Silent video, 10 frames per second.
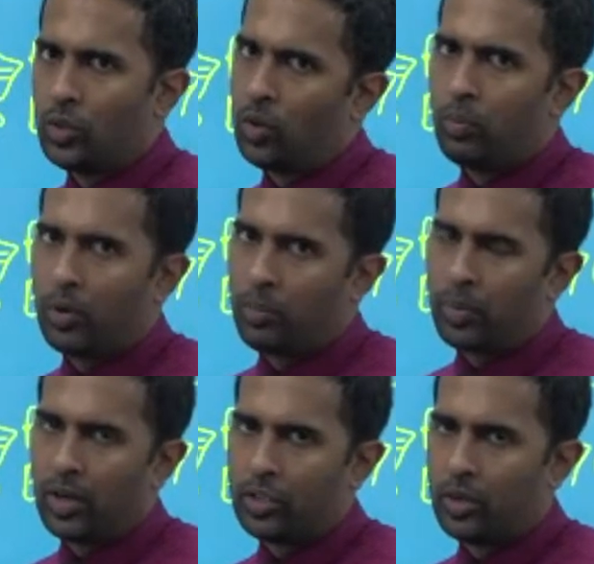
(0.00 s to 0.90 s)
sole
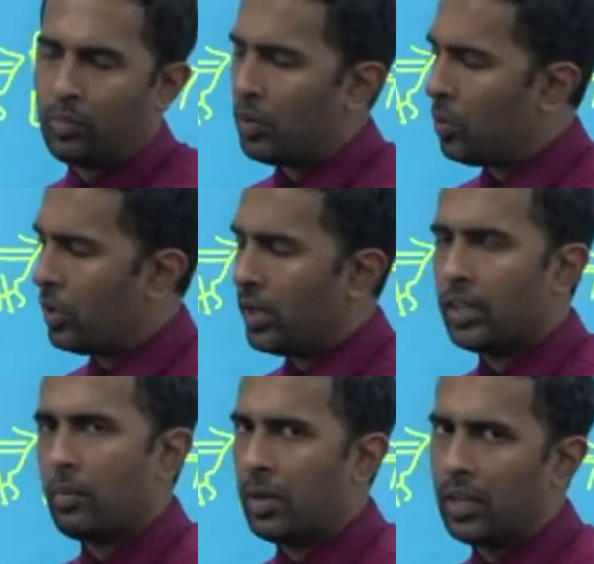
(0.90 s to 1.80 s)
proprietorship, owner
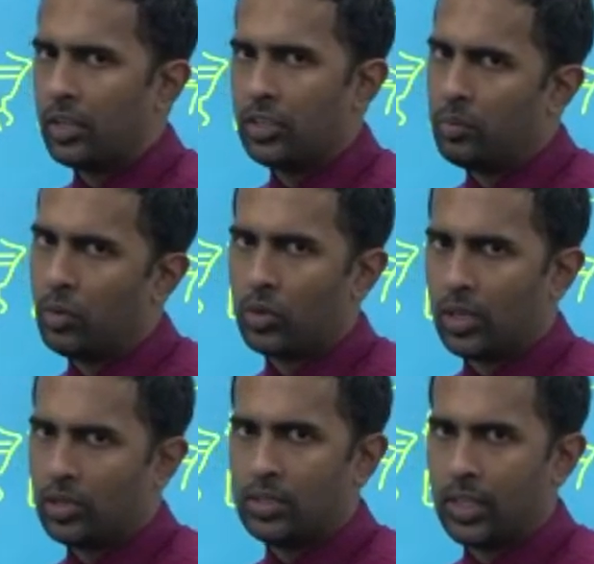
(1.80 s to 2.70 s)
and the manager
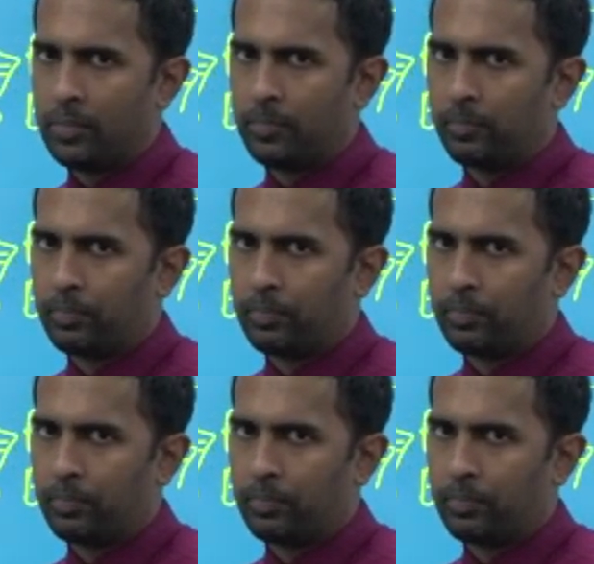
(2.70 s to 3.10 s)
both are the same.